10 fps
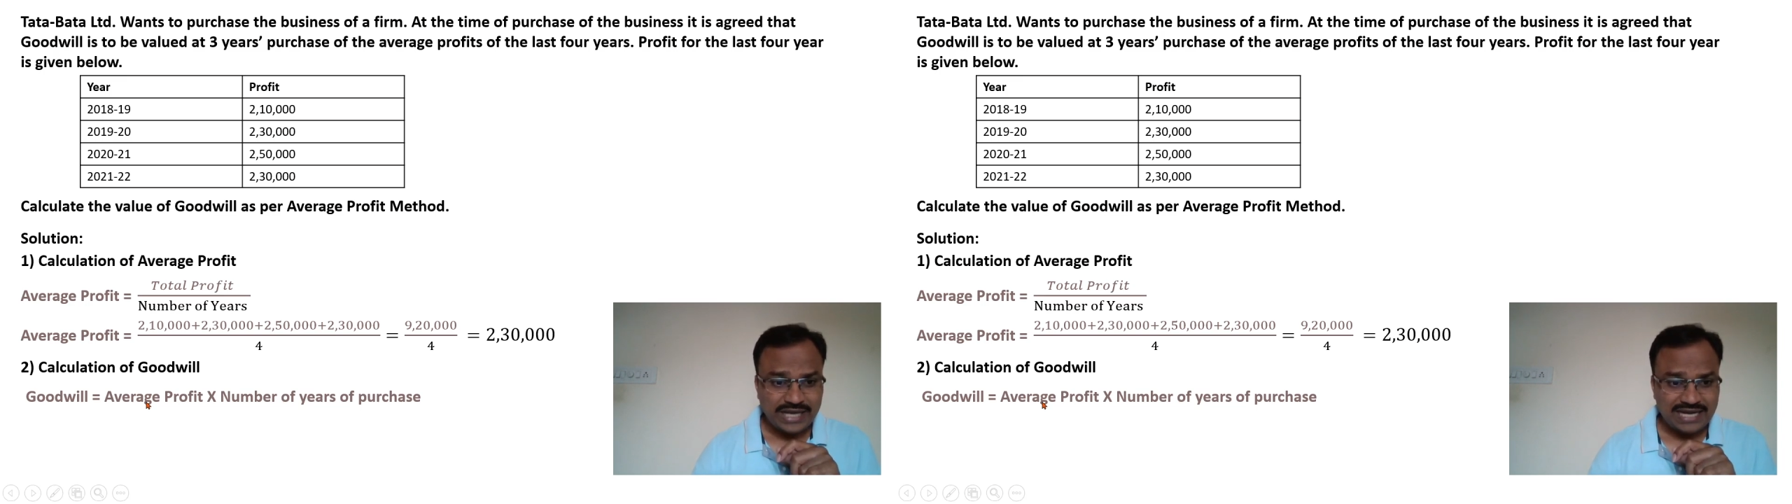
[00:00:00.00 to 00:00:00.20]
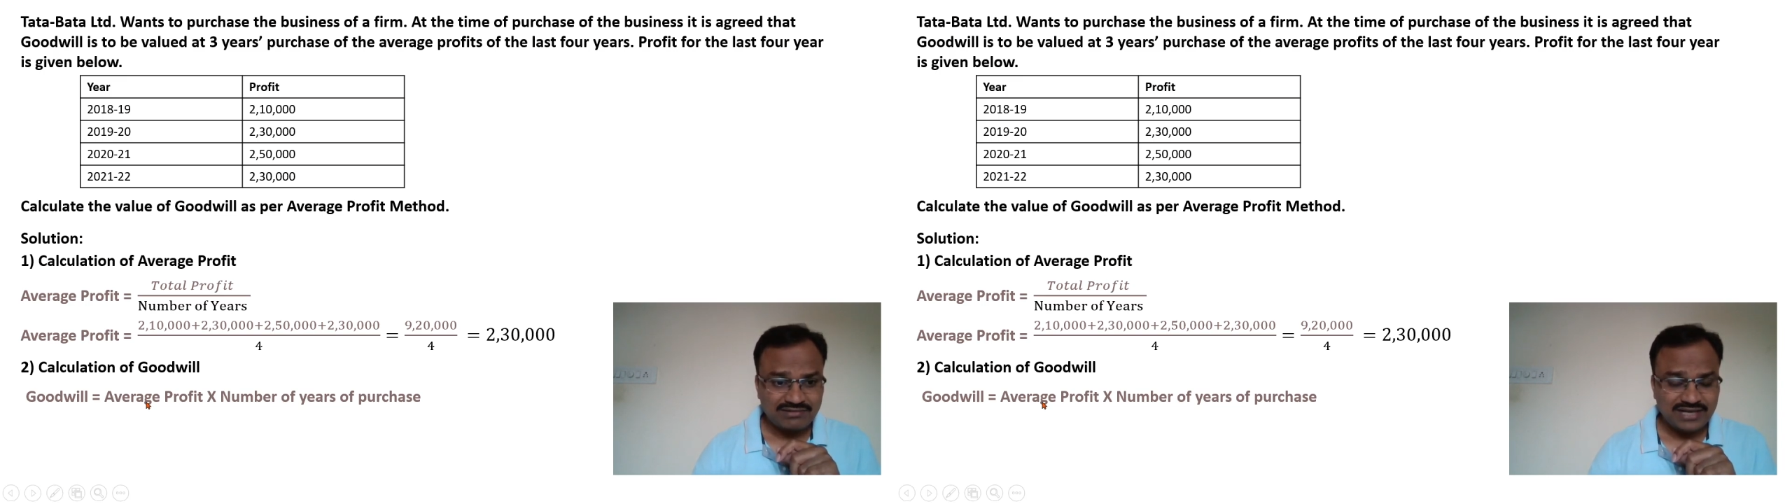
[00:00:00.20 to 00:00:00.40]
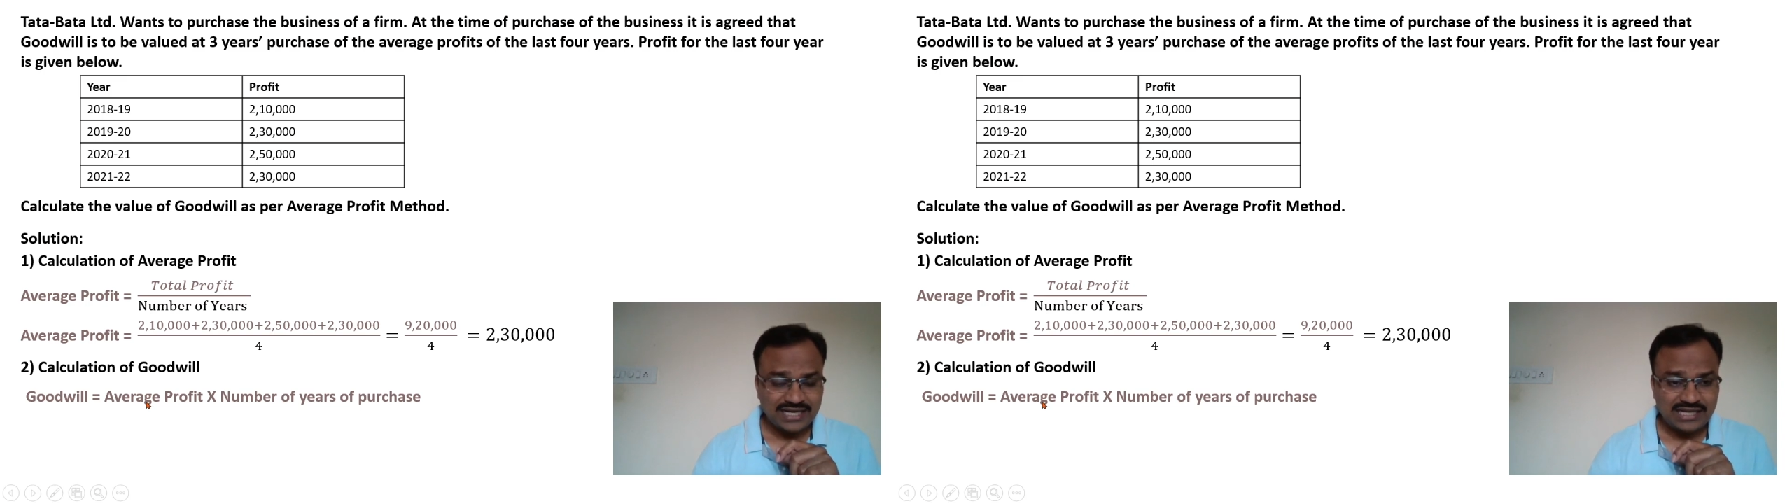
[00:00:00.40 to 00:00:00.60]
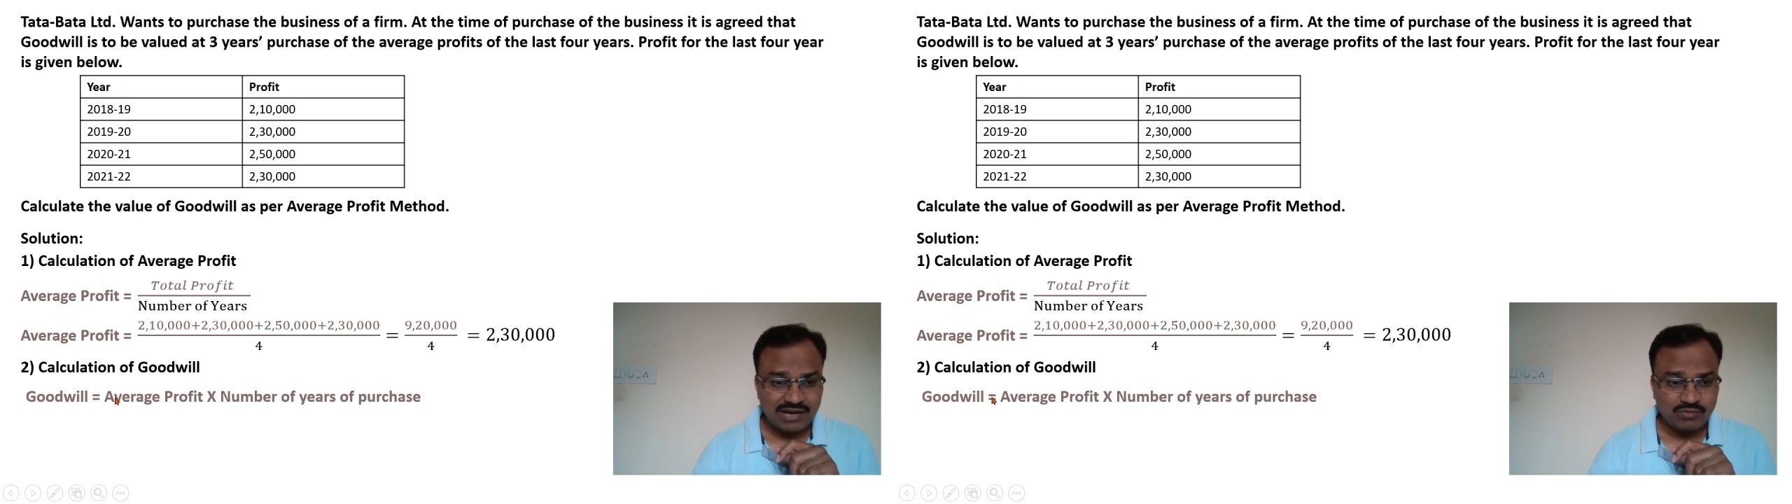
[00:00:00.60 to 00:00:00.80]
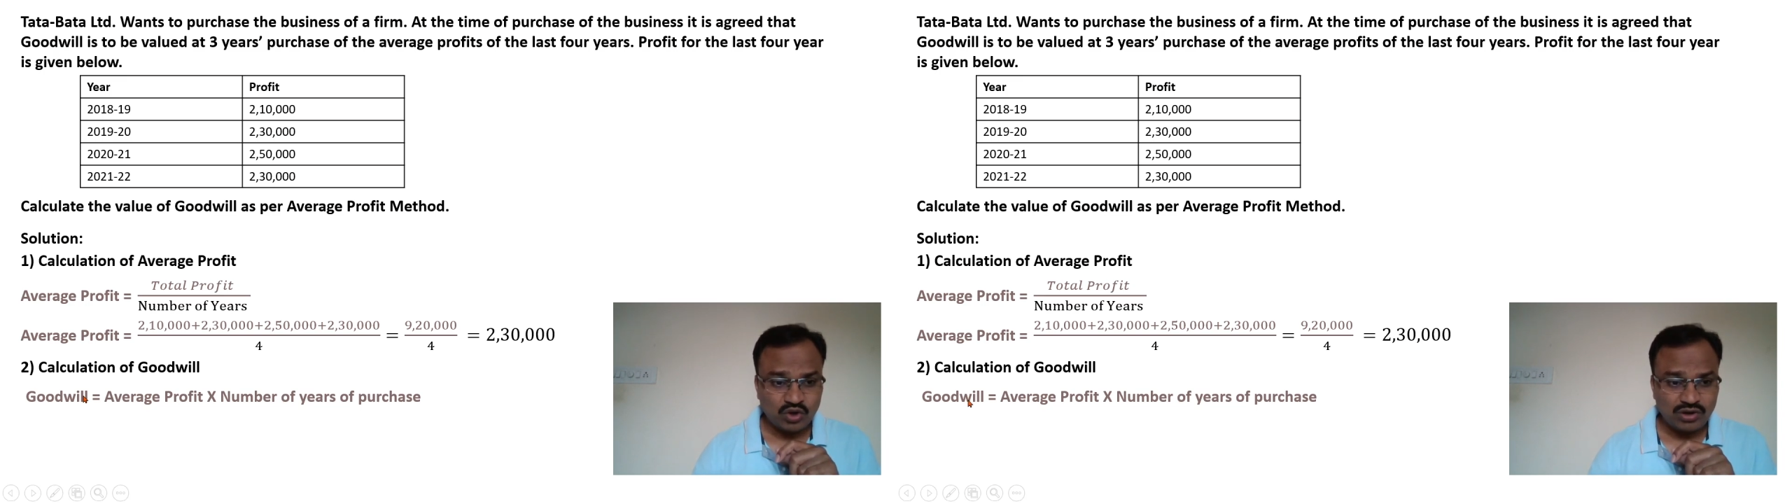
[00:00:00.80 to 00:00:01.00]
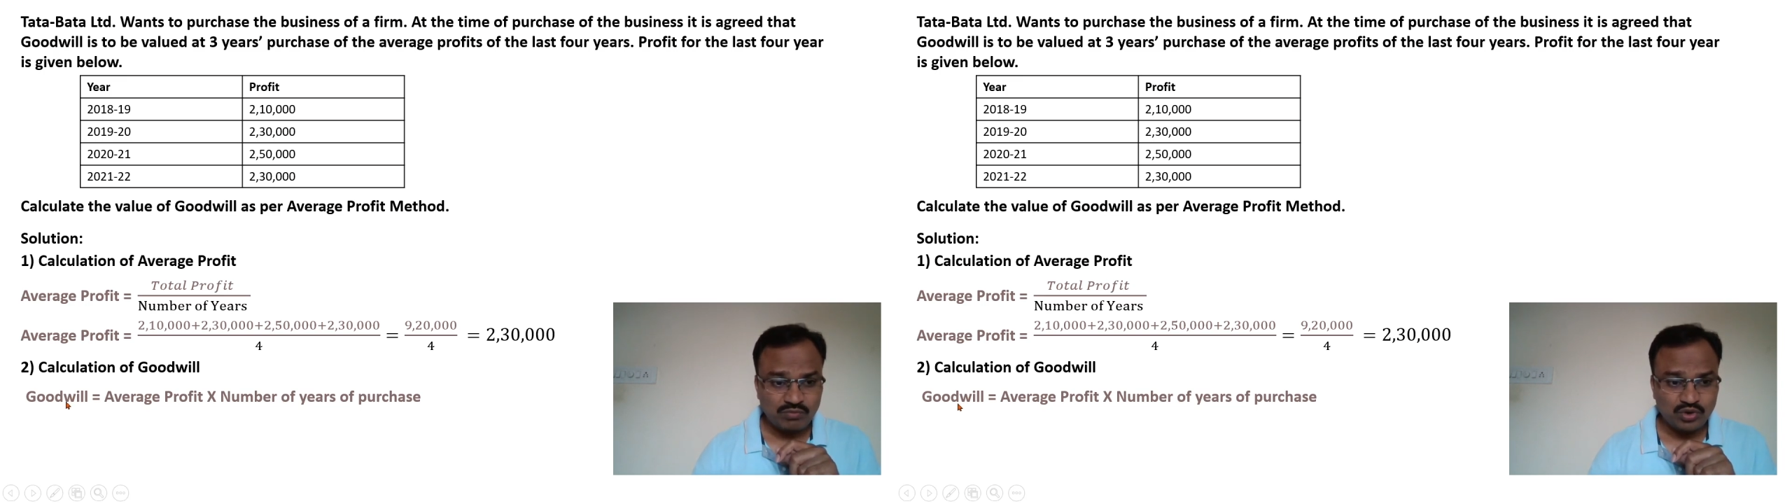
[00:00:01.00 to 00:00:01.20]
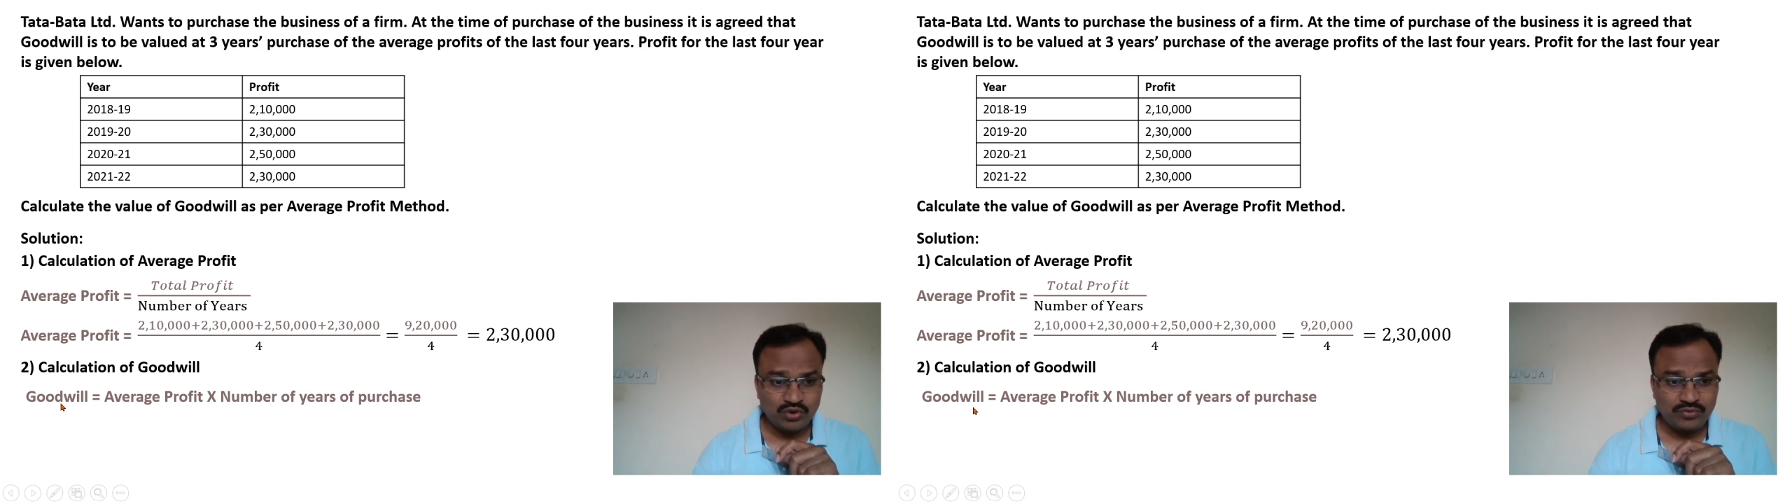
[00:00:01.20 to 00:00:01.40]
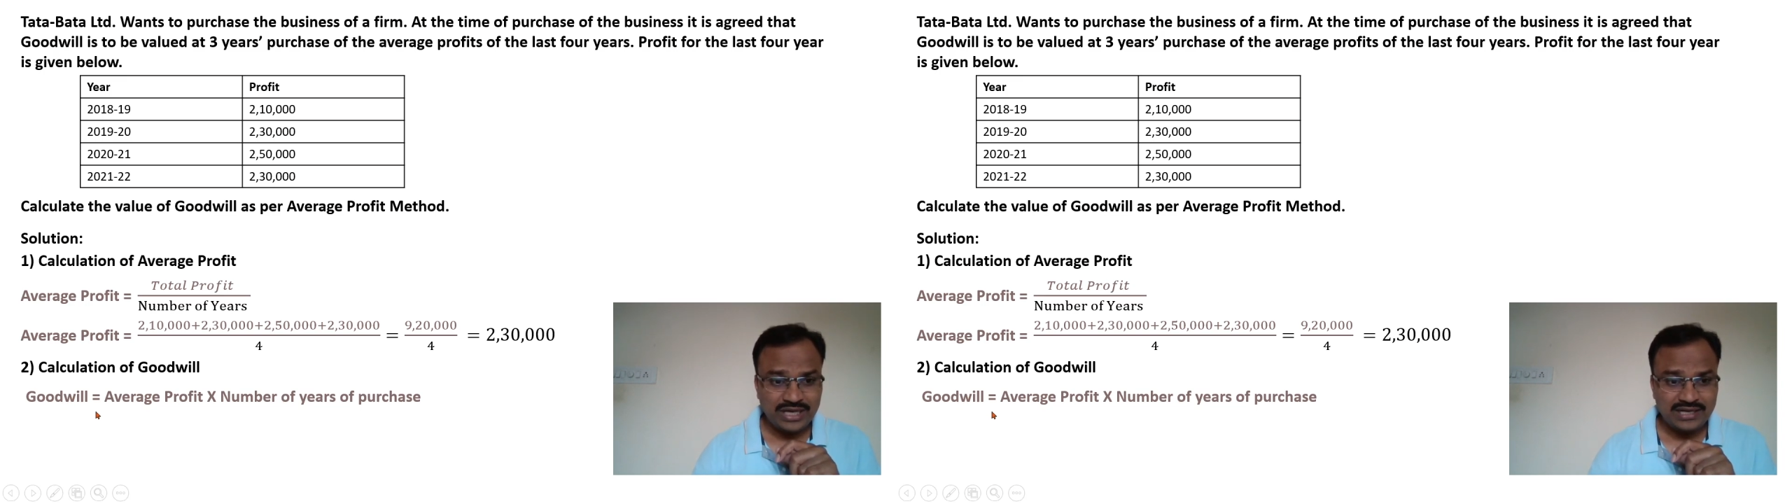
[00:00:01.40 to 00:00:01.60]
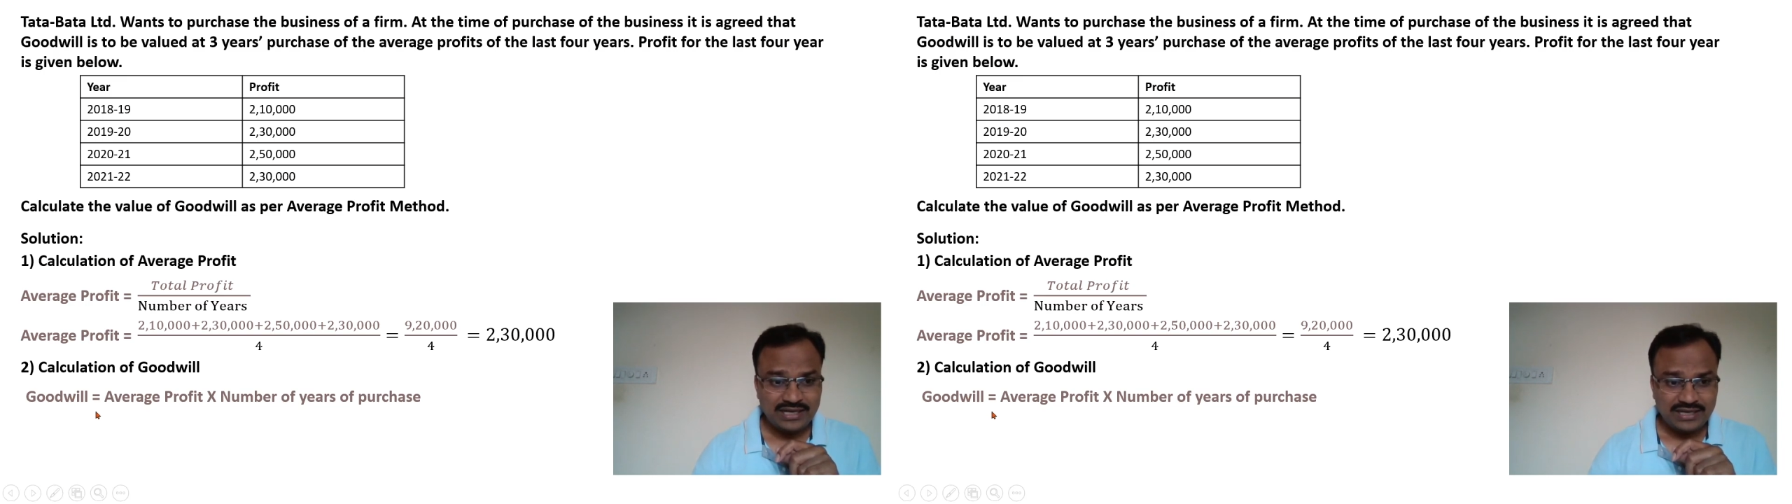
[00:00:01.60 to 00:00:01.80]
calculate the amount of goodwill,